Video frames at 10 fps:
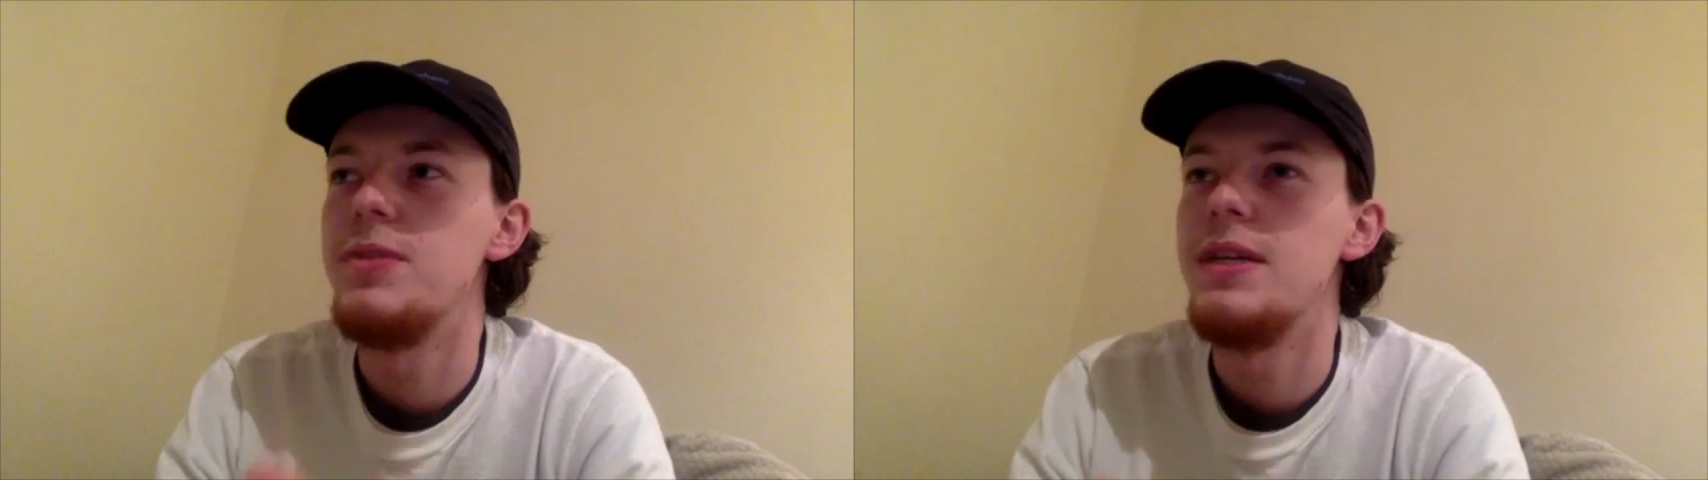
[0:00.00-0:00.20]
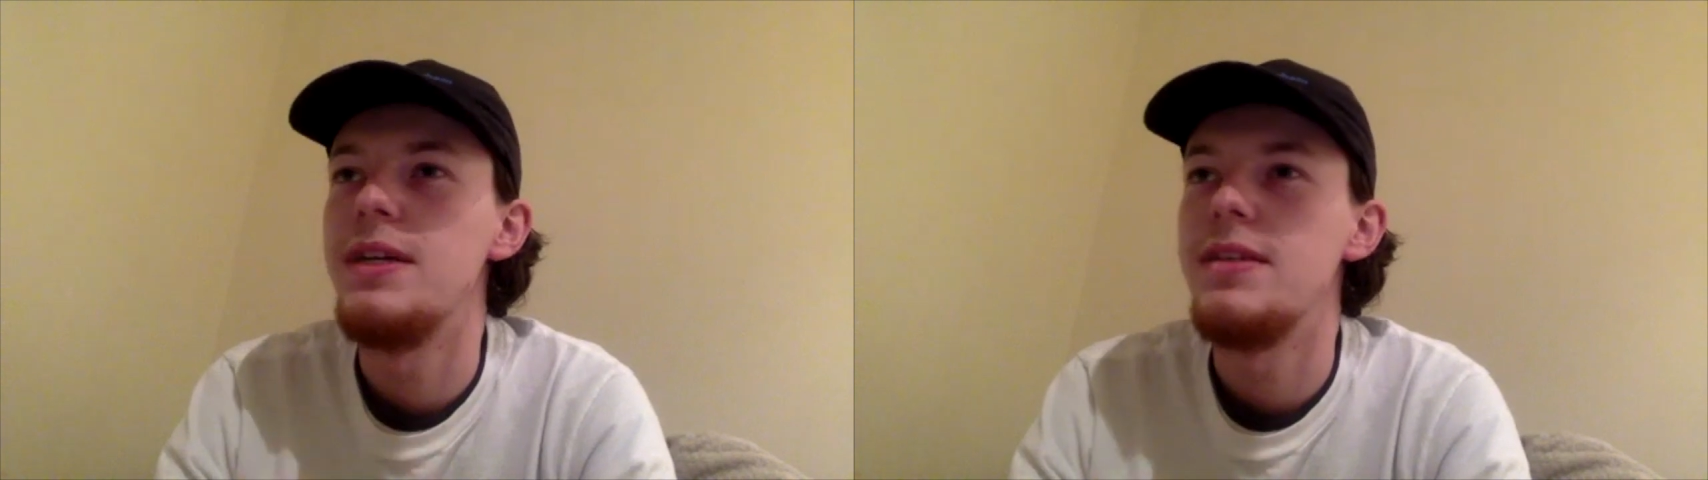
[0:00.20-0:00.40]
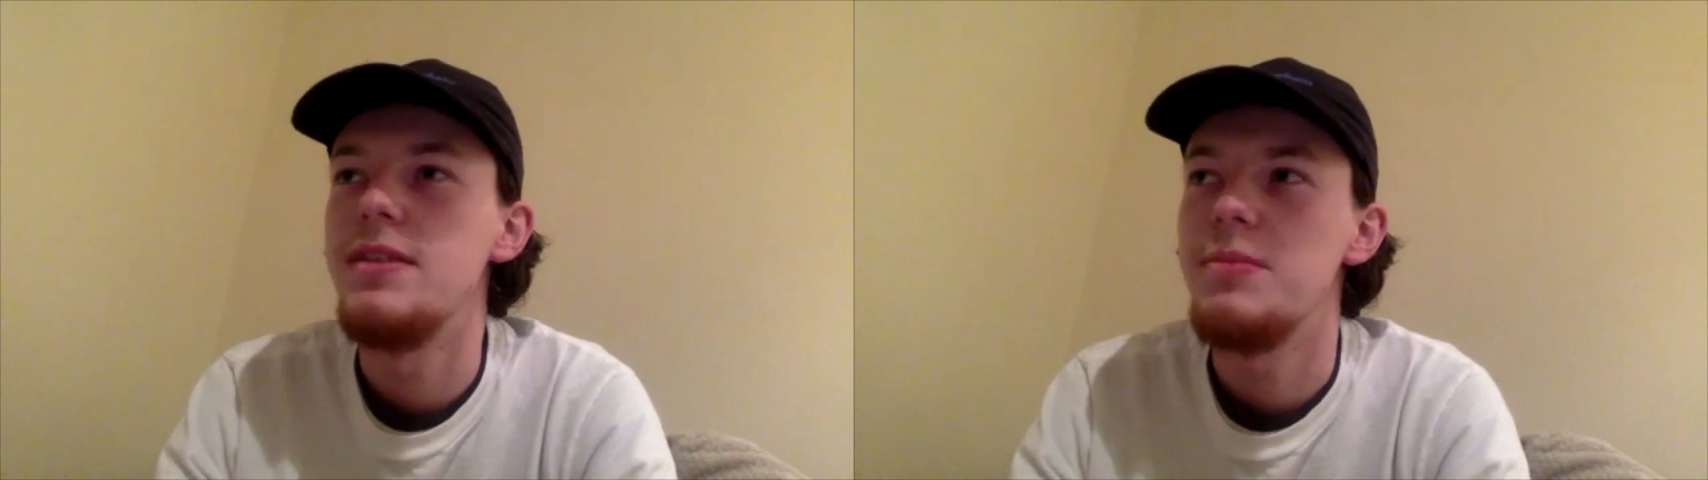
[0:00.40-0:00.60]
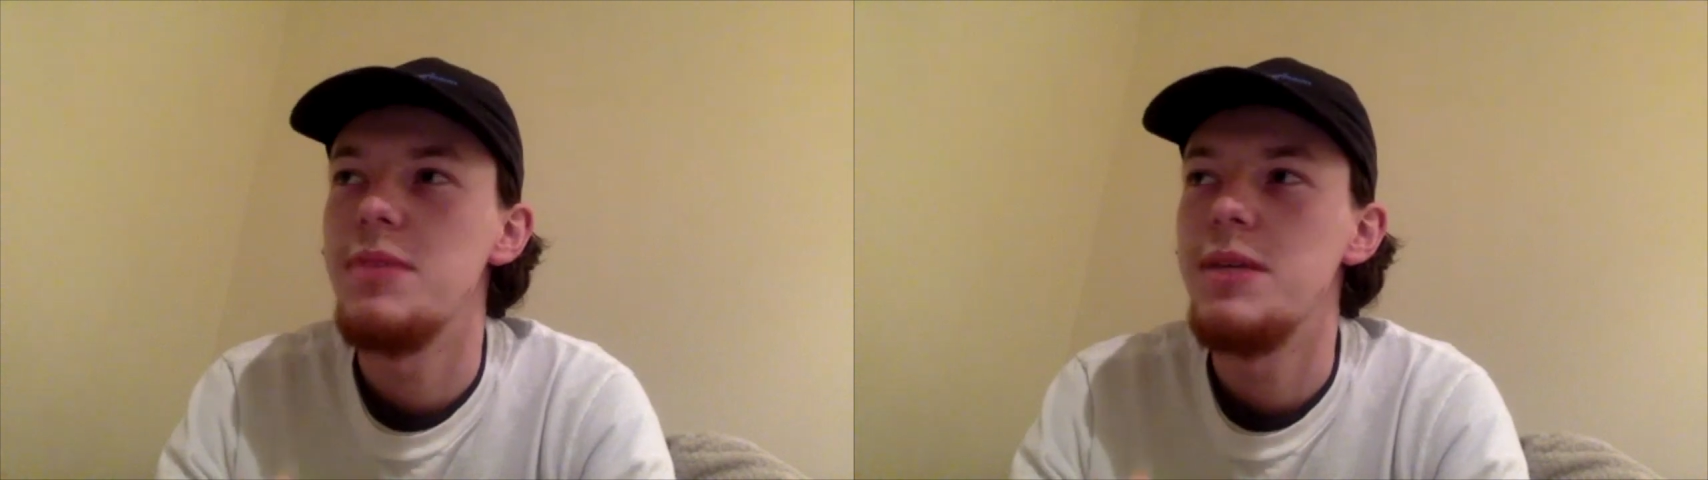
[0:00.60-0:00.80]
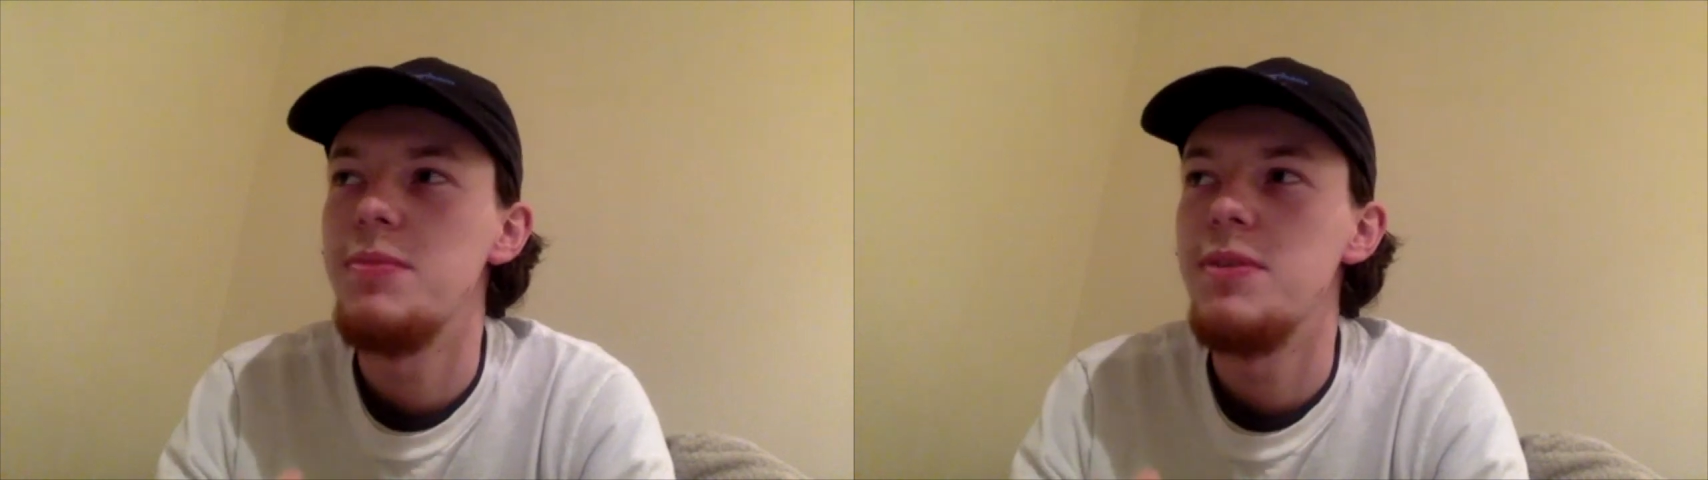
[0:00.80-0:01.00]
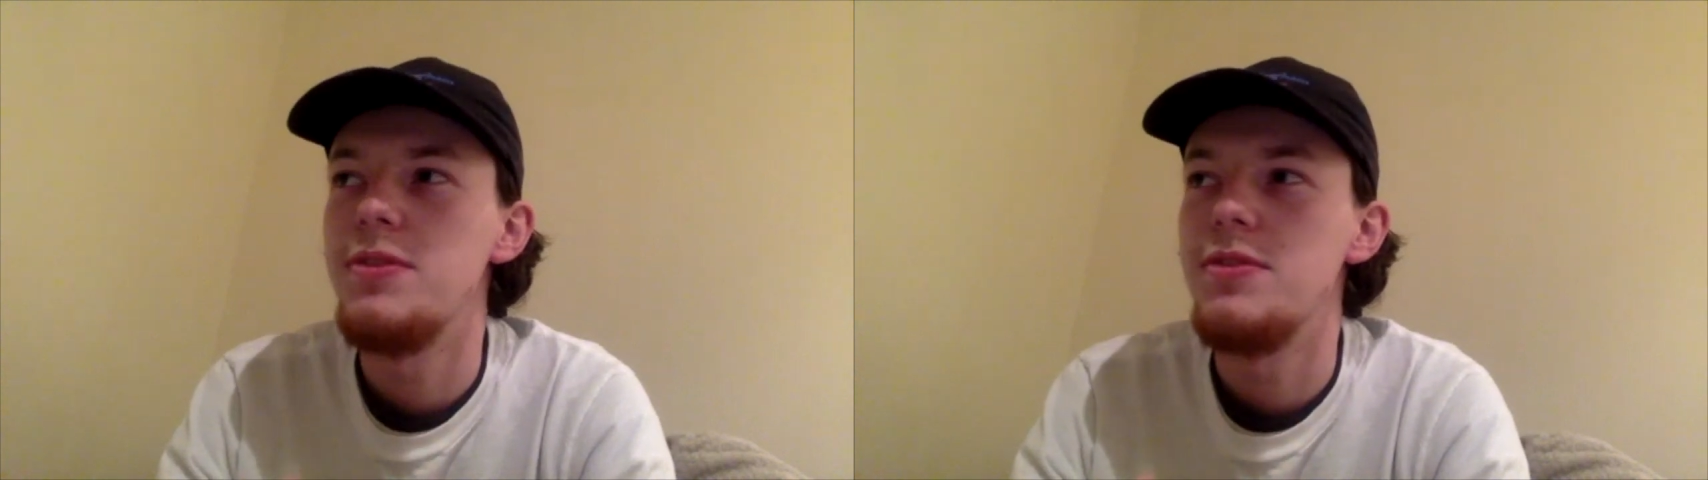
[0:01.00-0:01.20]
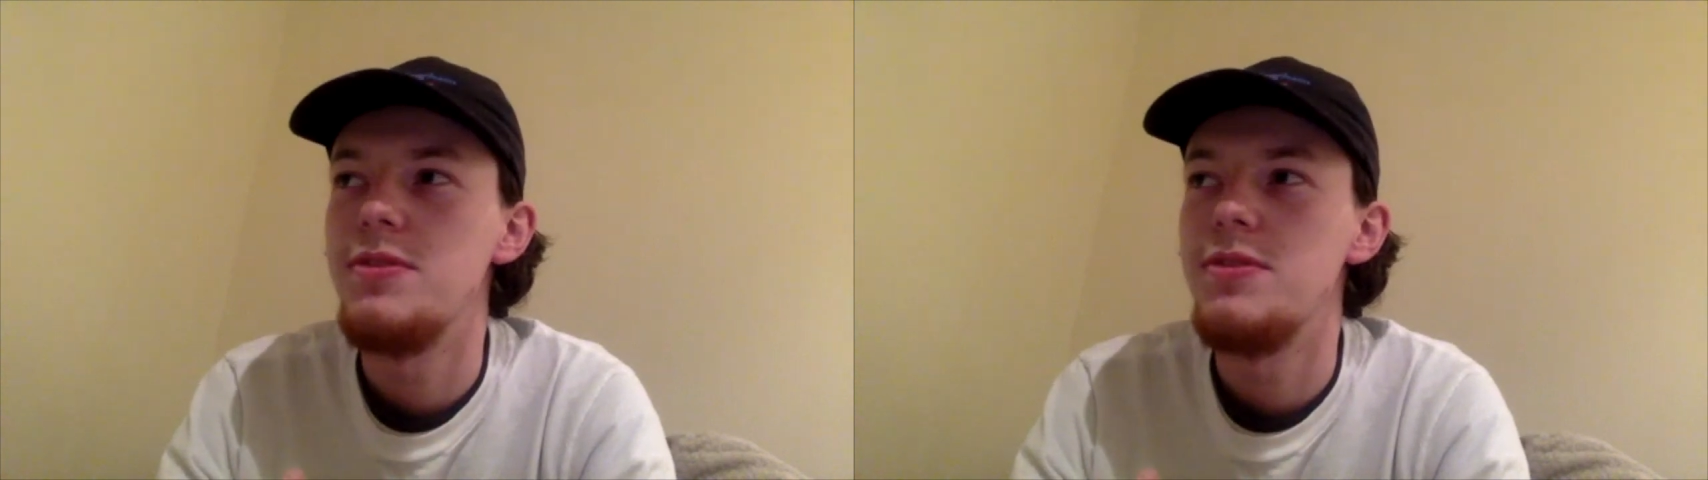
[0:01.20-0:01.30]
years, I think people are